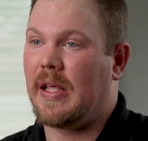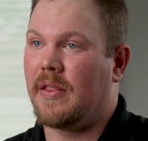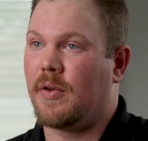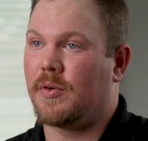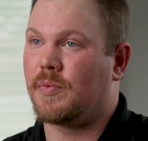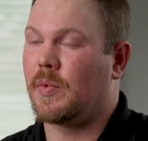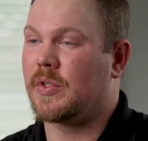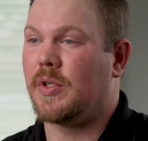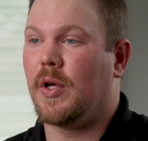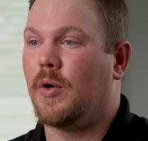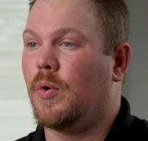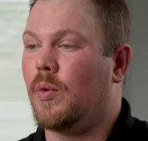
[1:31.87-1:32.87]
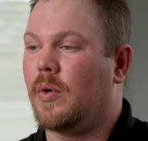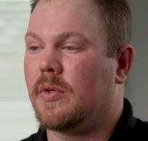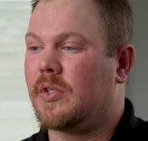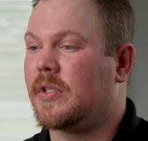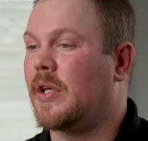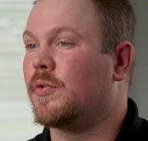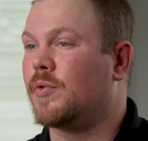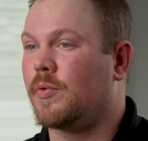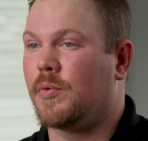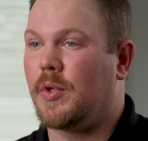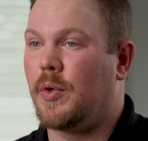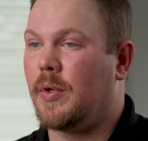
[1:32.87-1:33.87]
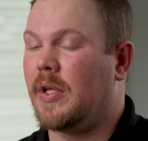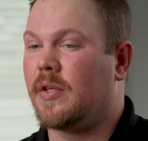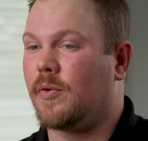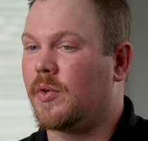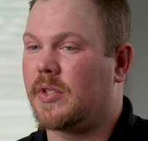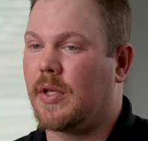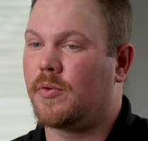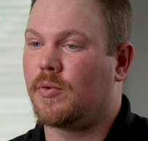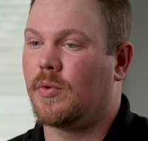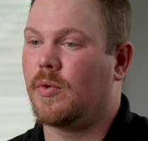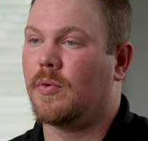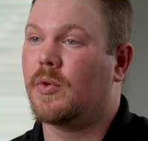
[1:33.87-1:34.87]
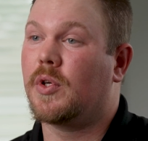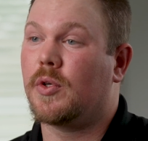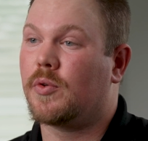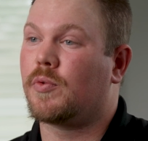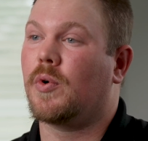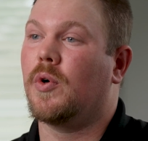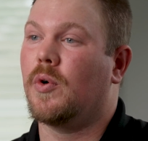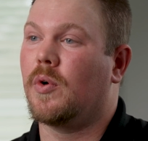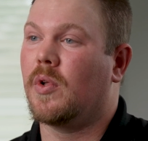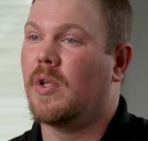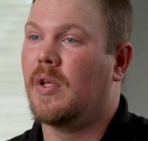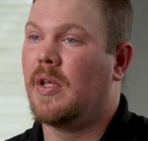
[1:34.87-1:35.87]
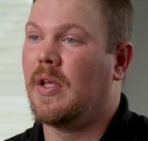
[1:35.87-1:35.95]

There was no central unit or central control